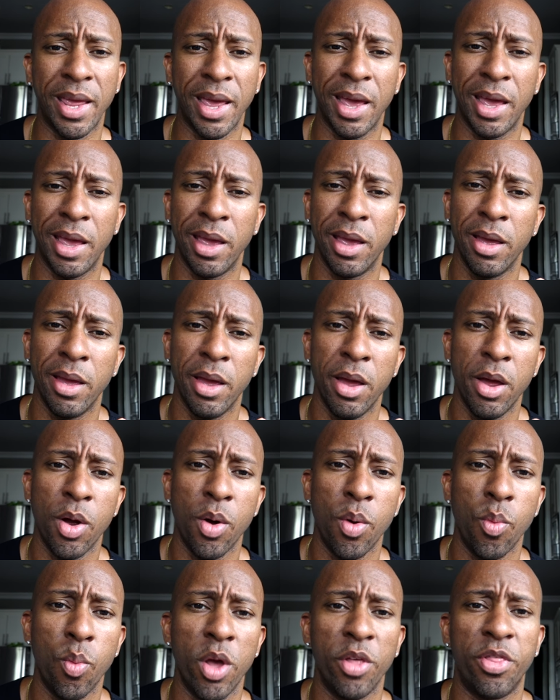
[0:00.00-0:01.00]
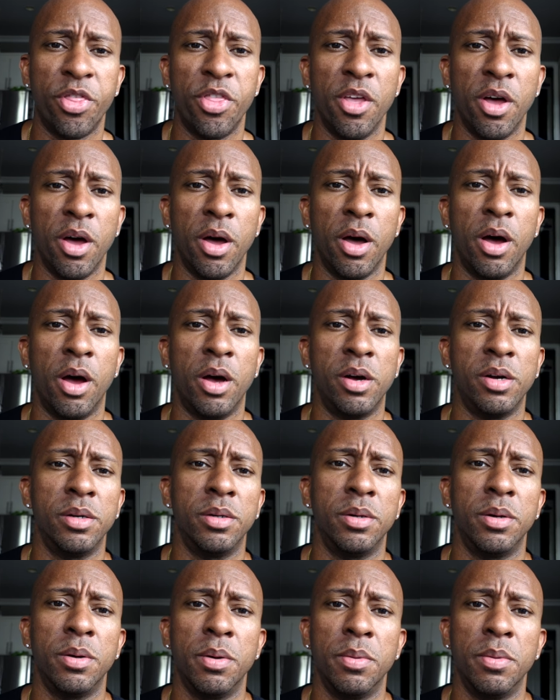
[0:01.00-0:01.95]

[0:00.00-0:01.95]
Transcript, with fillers: K with the